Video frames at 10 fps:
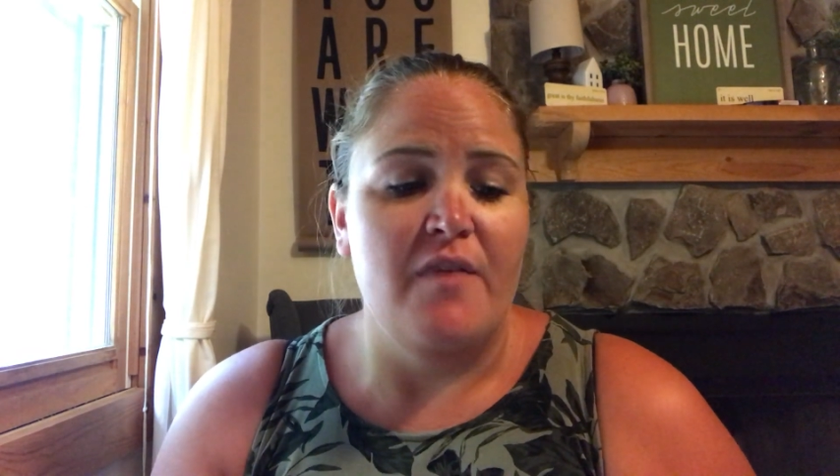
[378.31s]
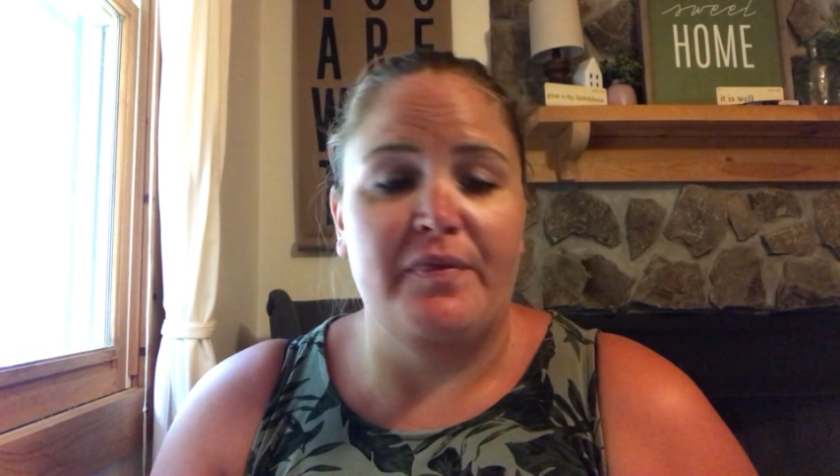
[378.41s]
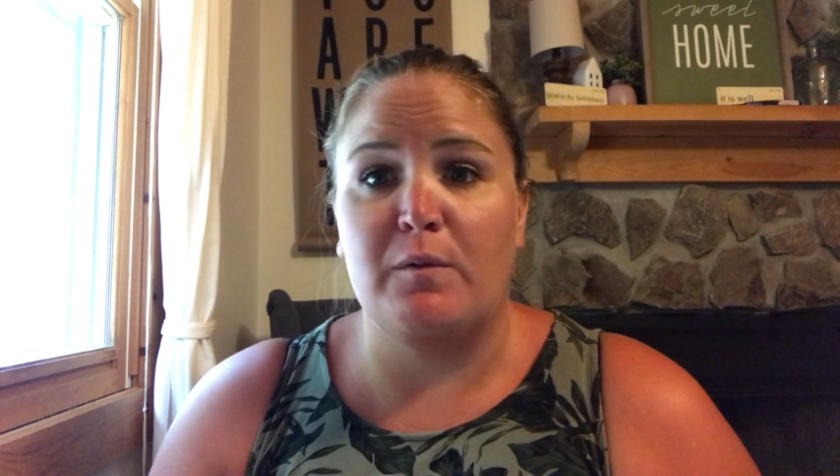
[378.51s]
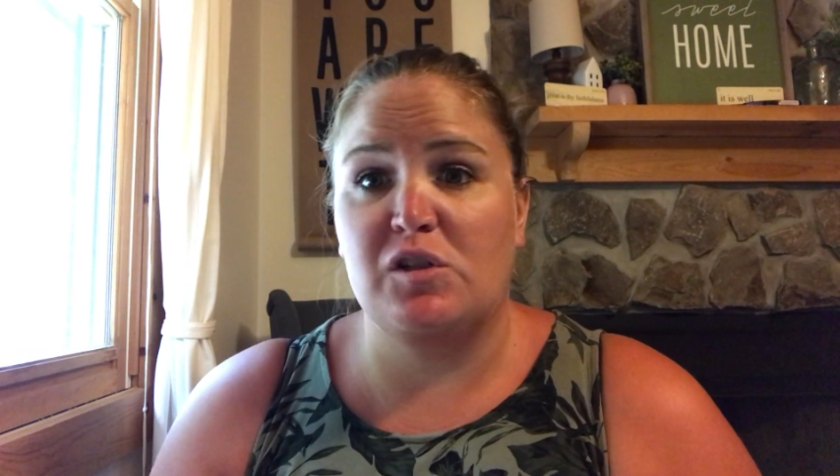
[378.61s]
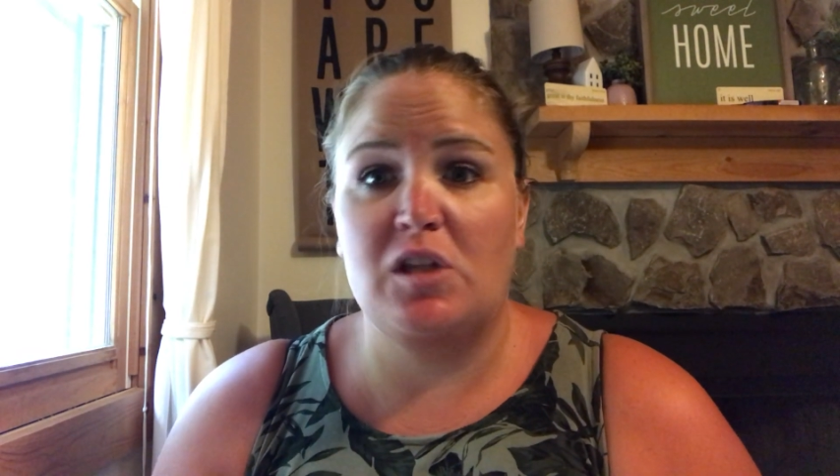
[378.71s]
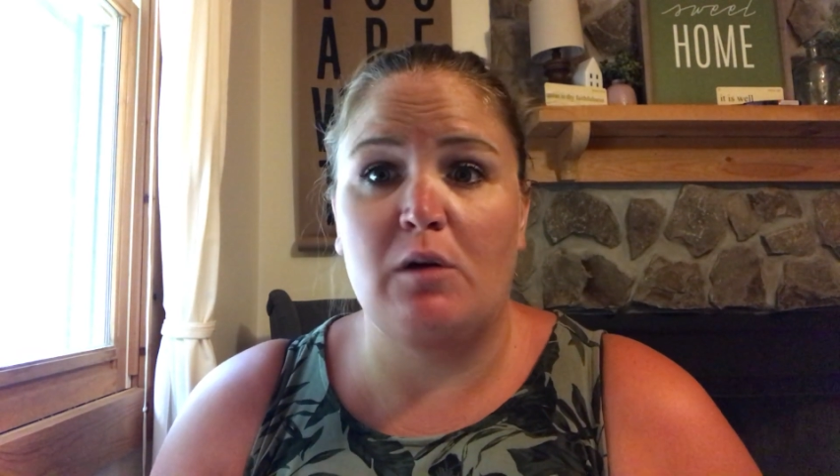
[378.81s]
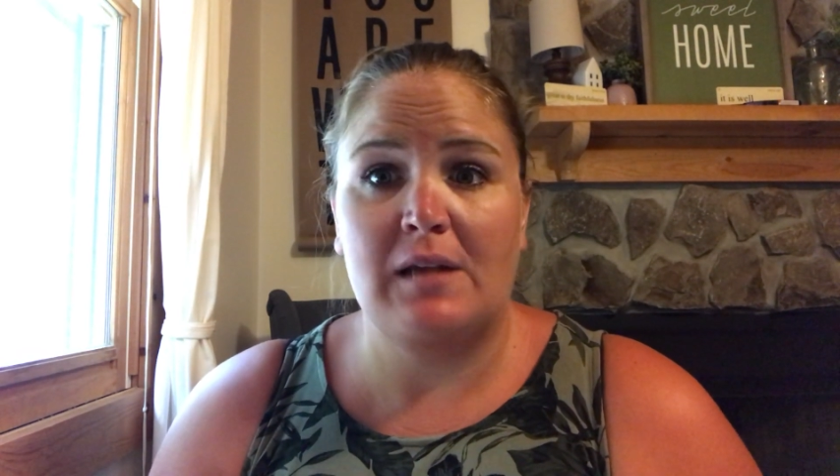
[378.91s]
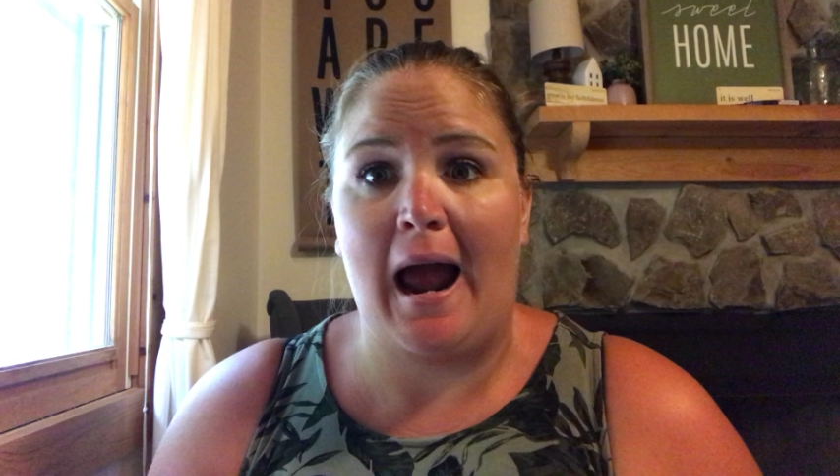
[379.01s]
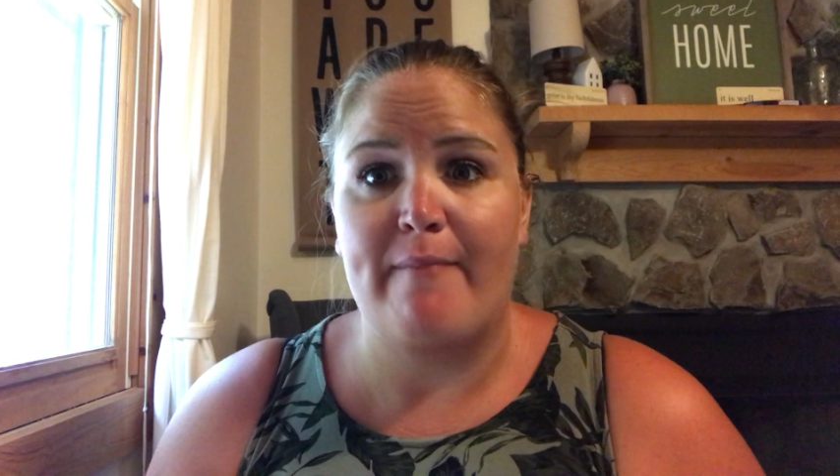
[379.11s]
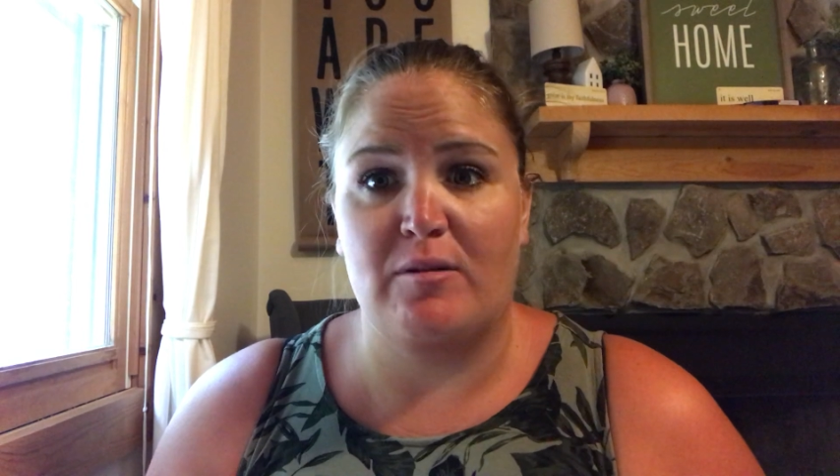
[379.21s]
There was no
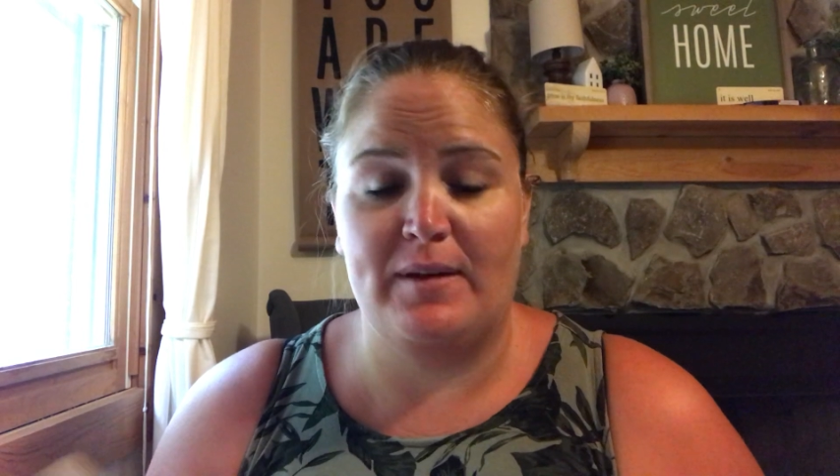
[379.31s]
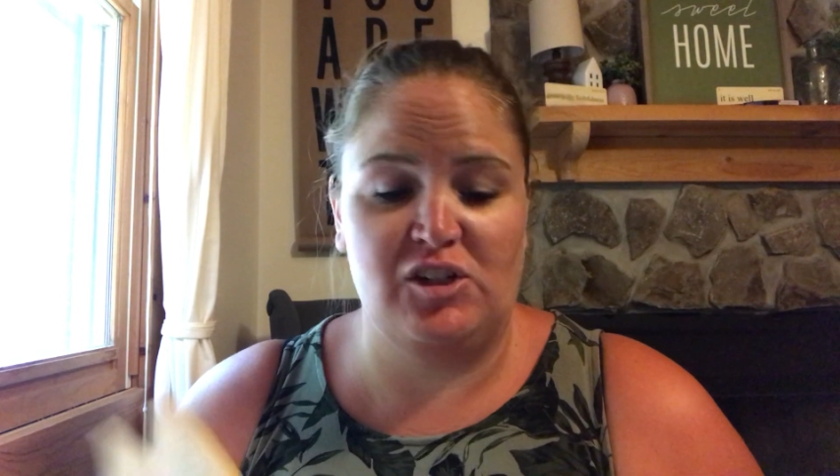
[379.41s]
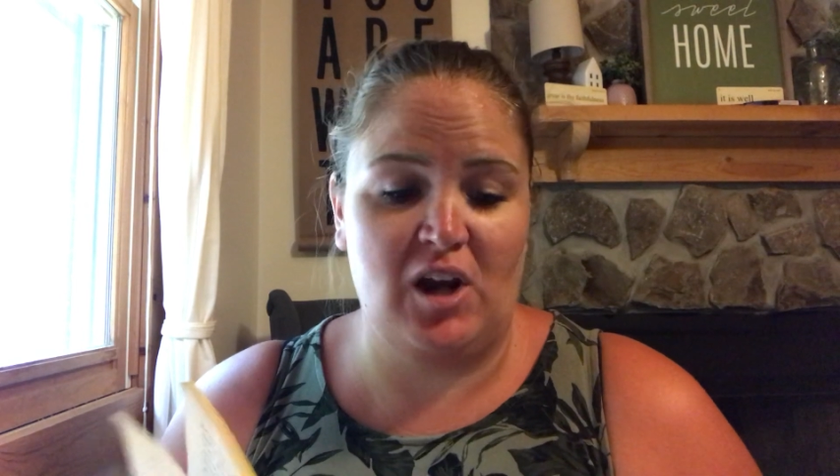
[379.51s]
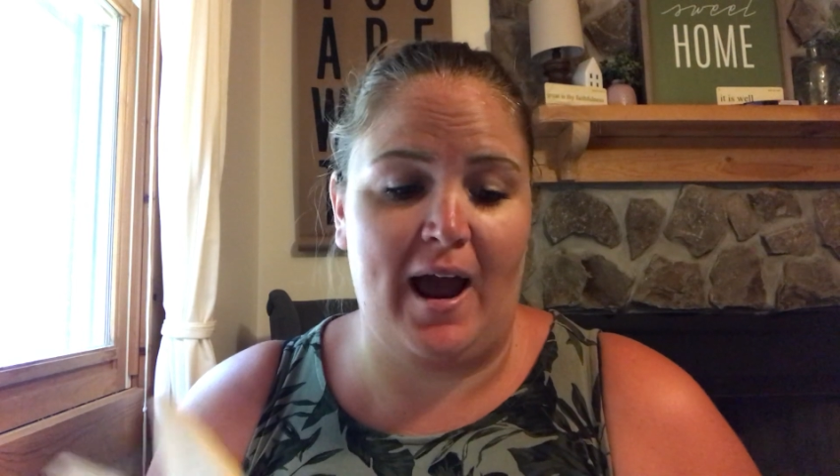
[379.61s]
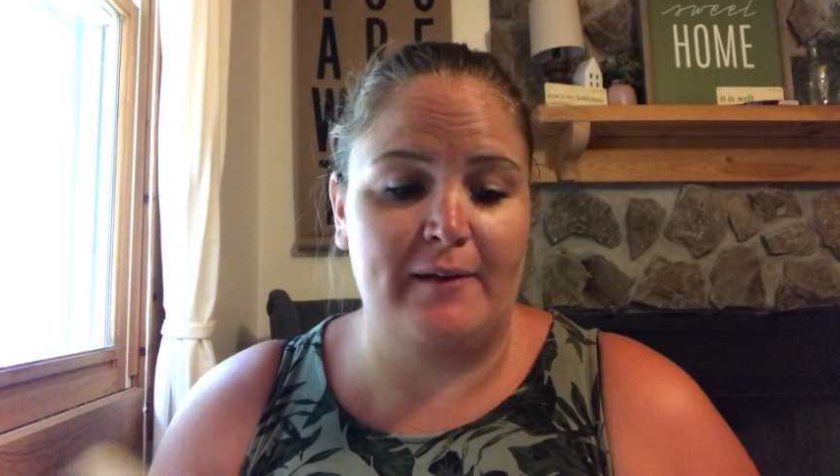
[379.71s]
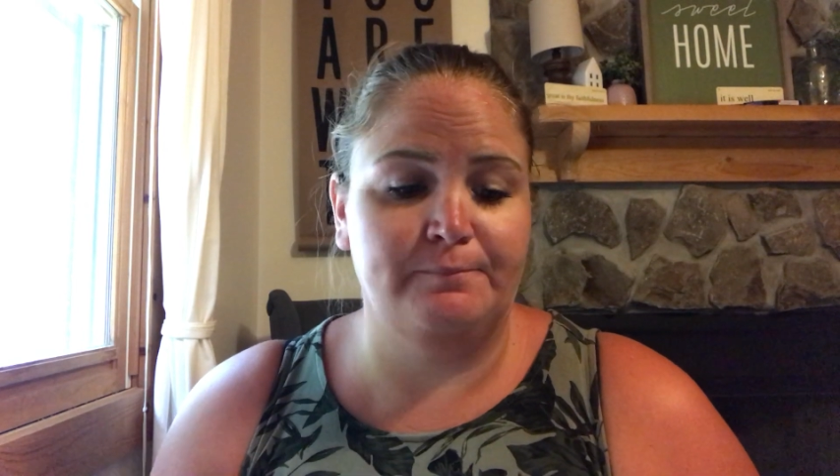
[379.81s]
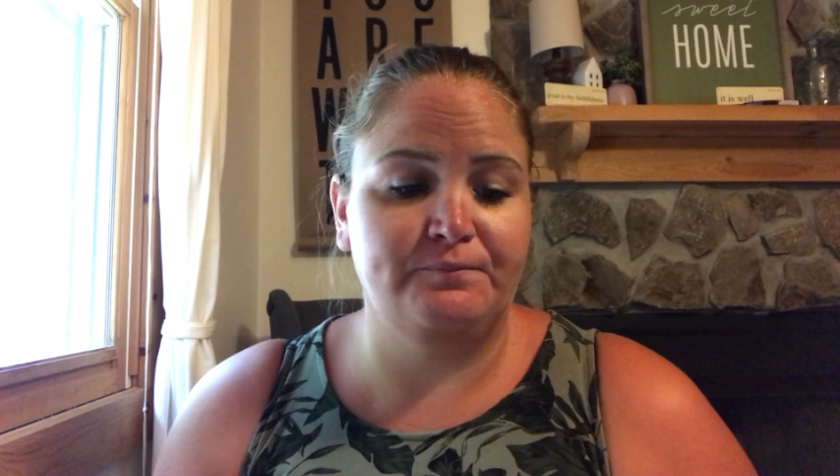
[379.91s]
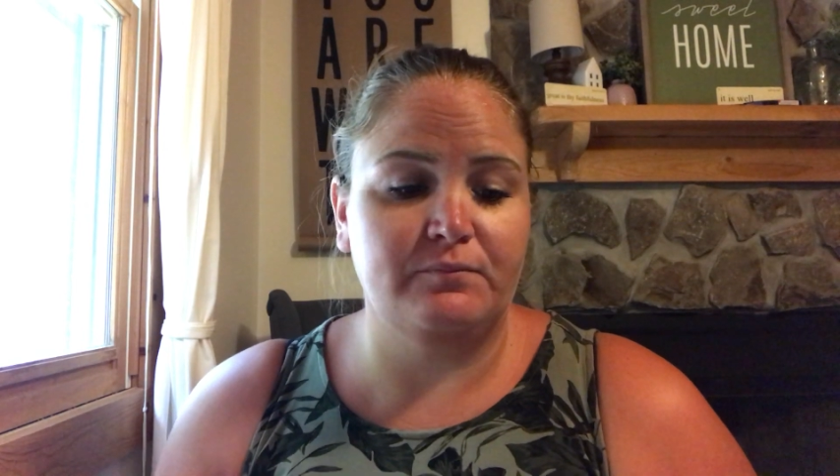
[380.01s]
time to be shy.